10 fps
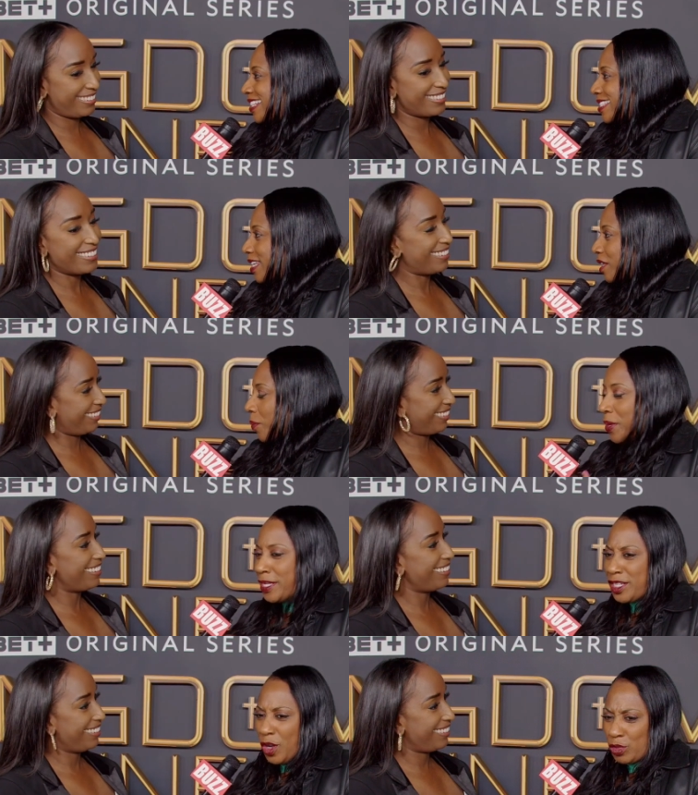Speaker 1: an
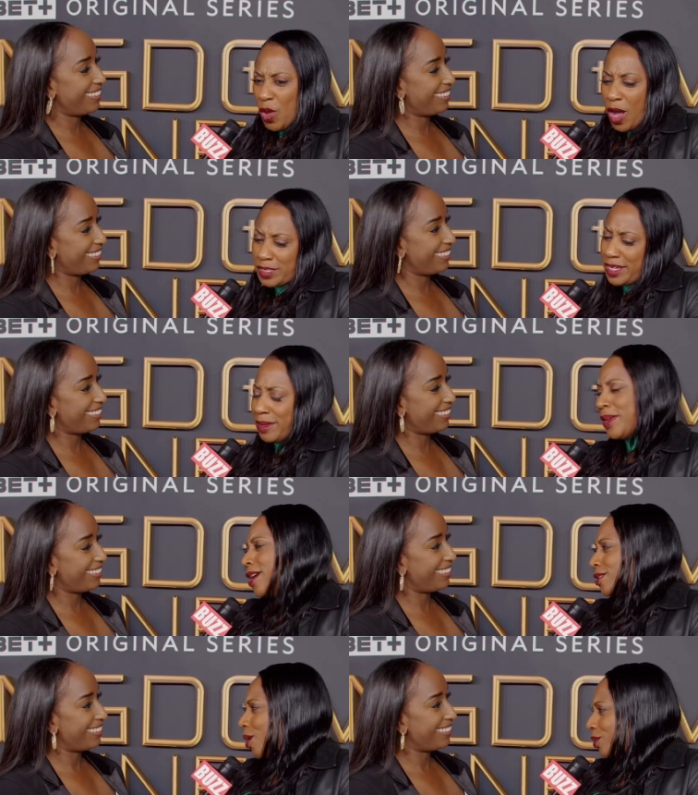encyclopedia don't talk to him
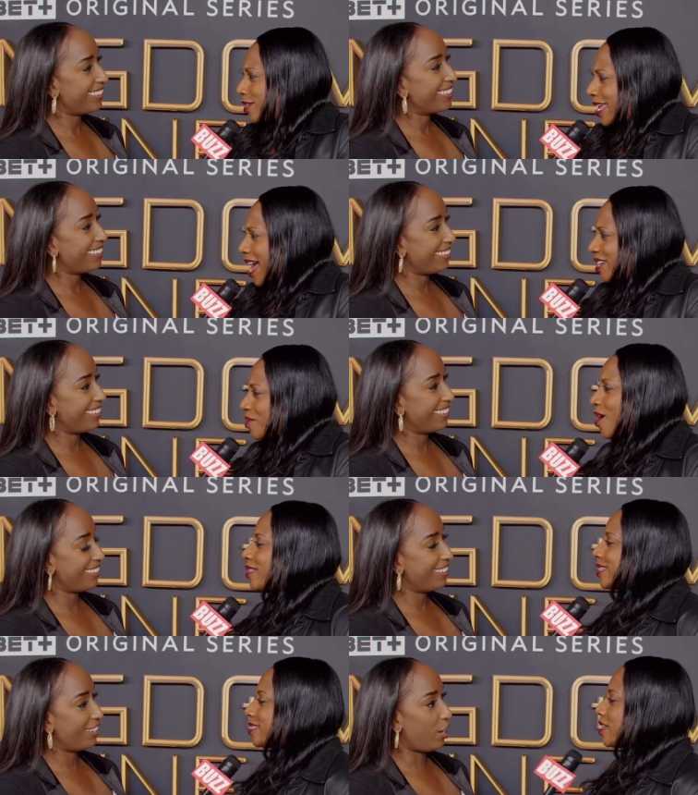don't look at him all
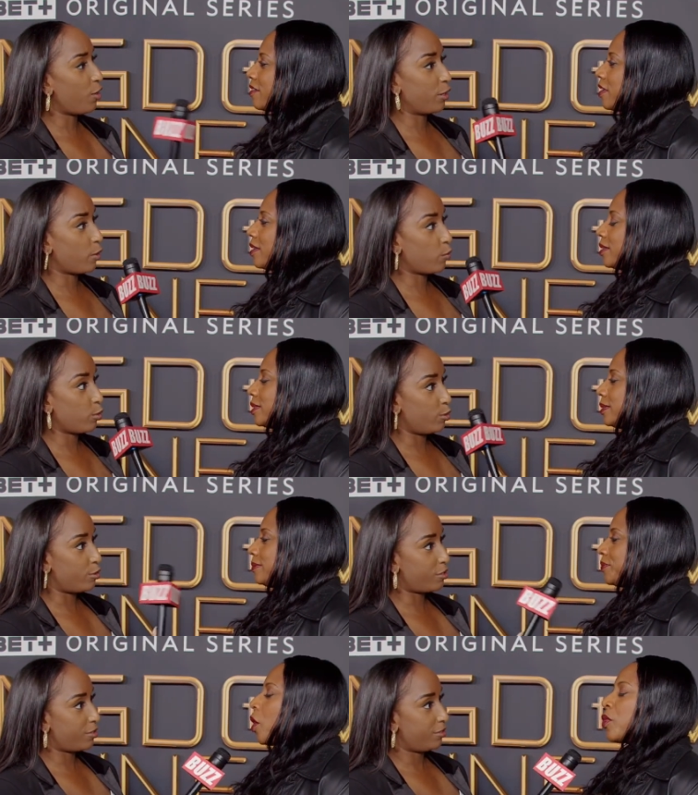this stuff oh, there were
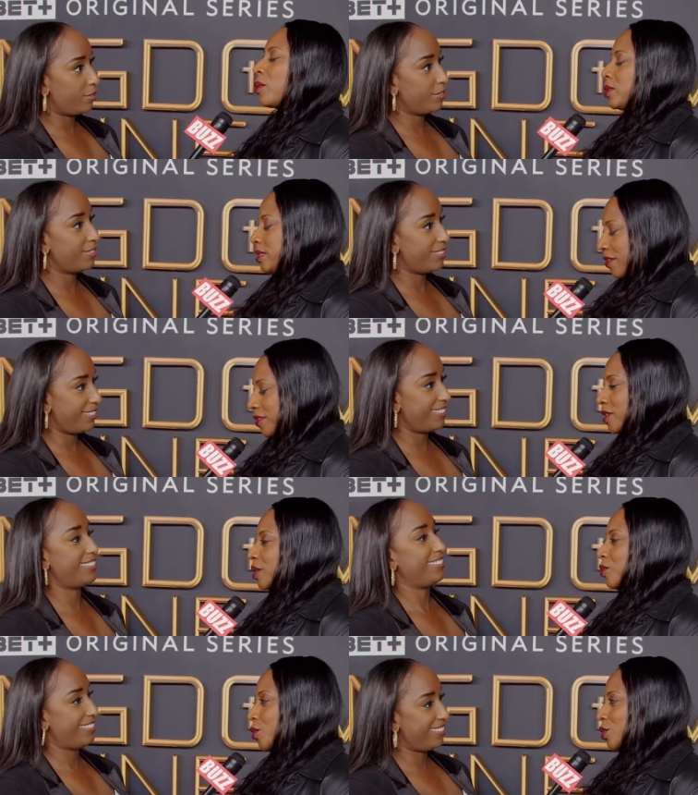rules oh there was definitely
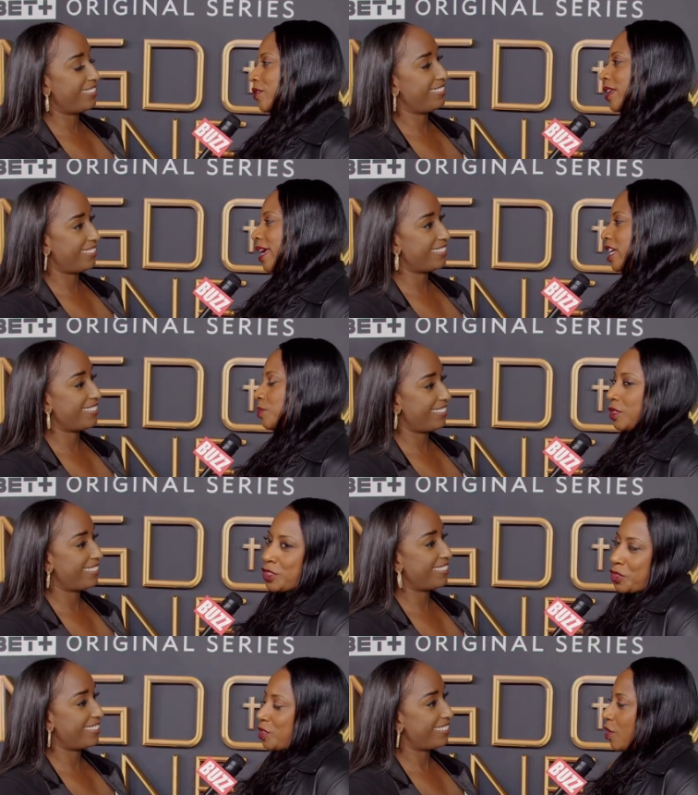rules of engagement
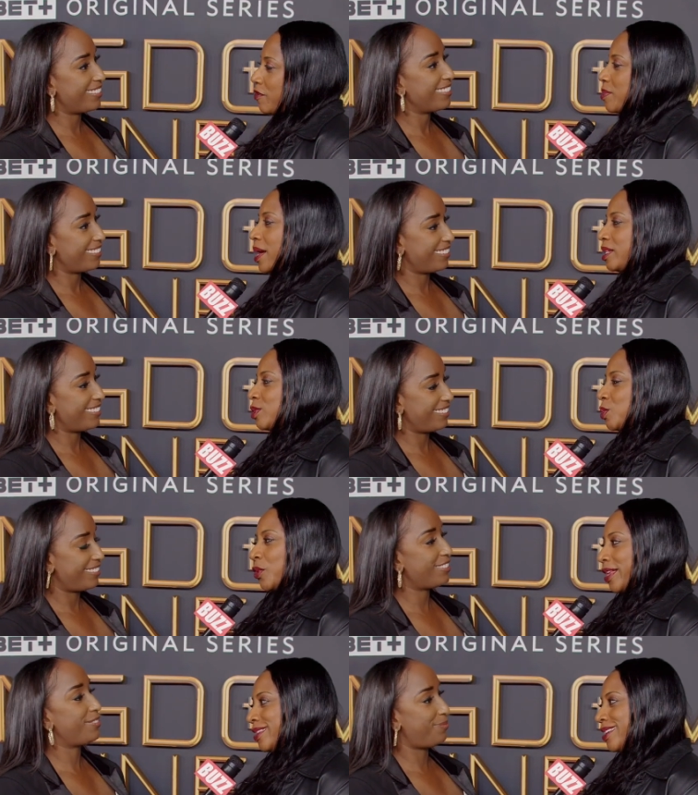because you know everybody was
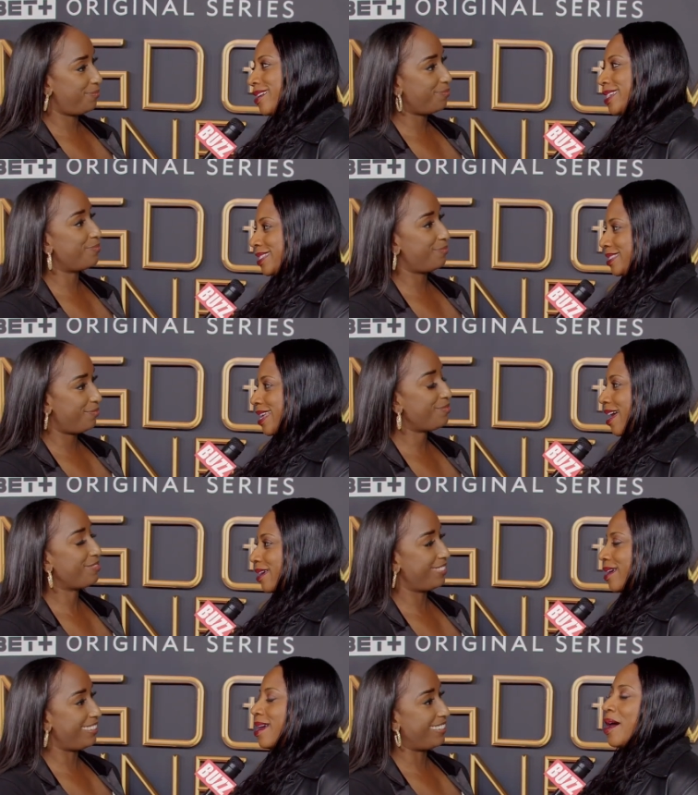breathing and down his mm-hmm. neck.
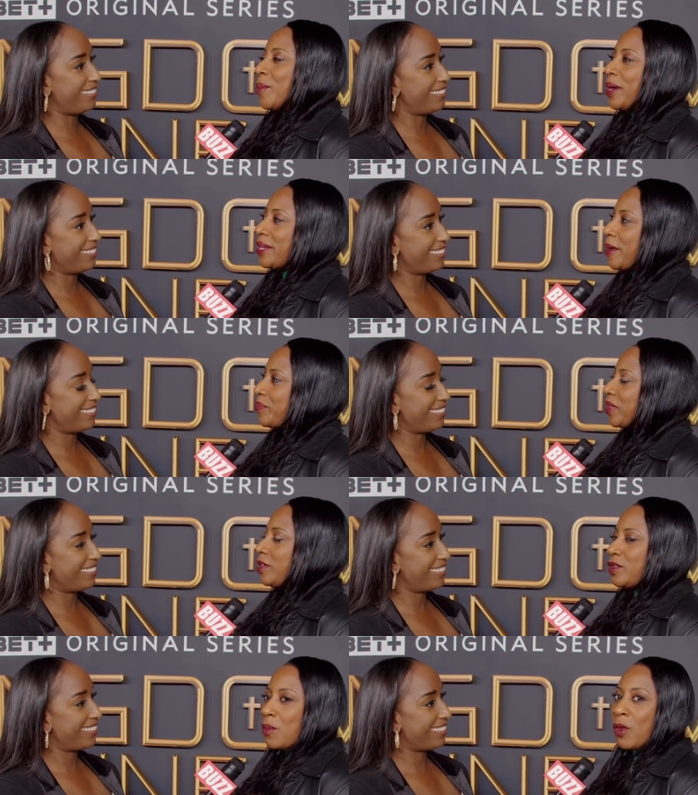Yeah. But um,
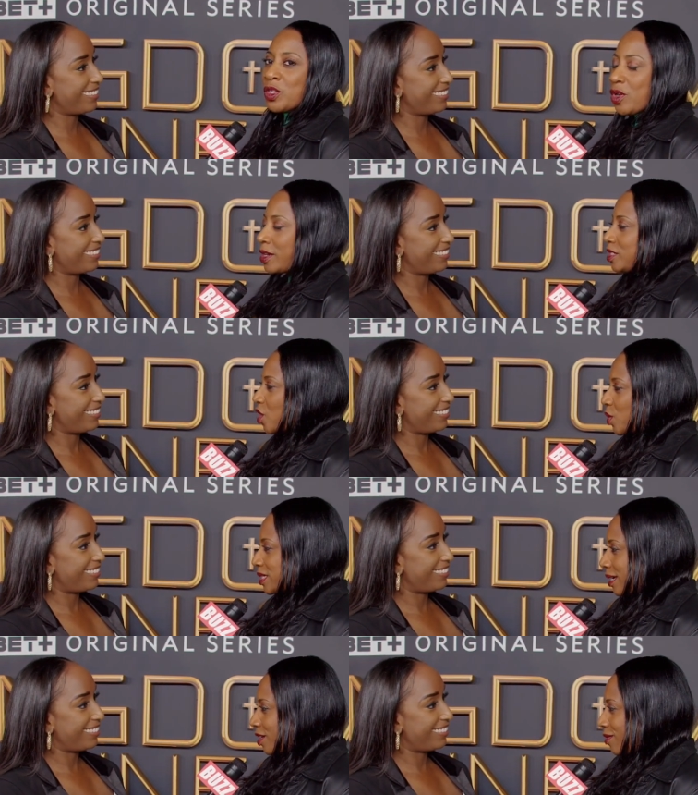you know, most artists always
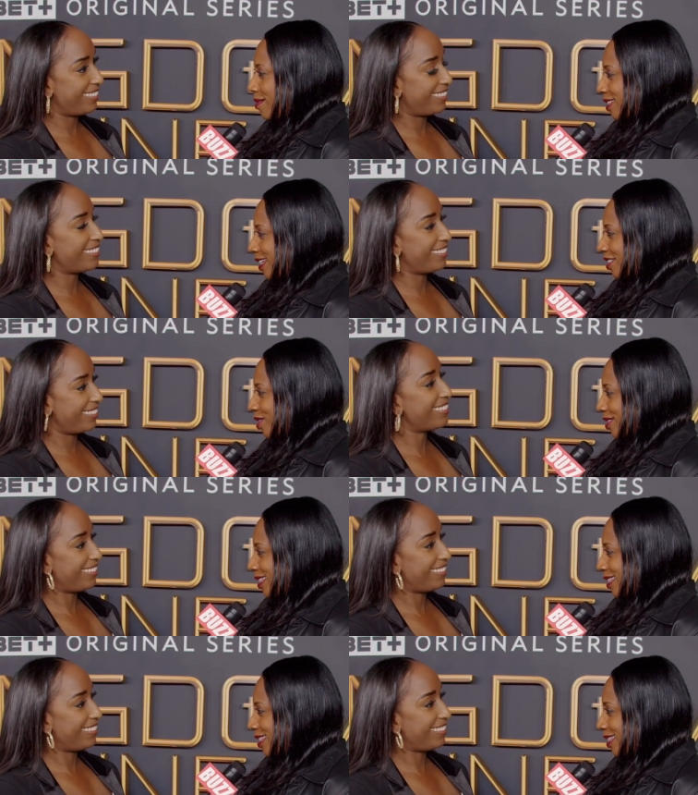kind of gravitate towards the